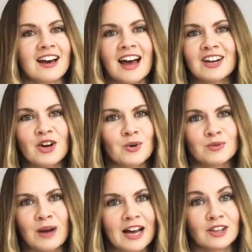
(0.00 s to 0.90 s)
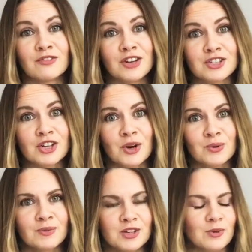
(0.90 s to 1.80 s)
"I know I love her
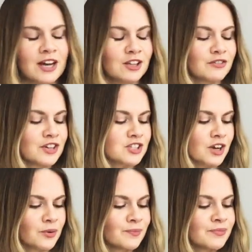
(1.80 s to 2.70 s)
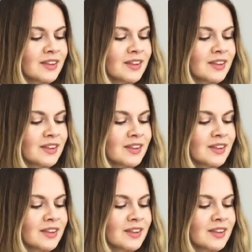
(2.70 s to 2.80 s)
so, that's why I love her so."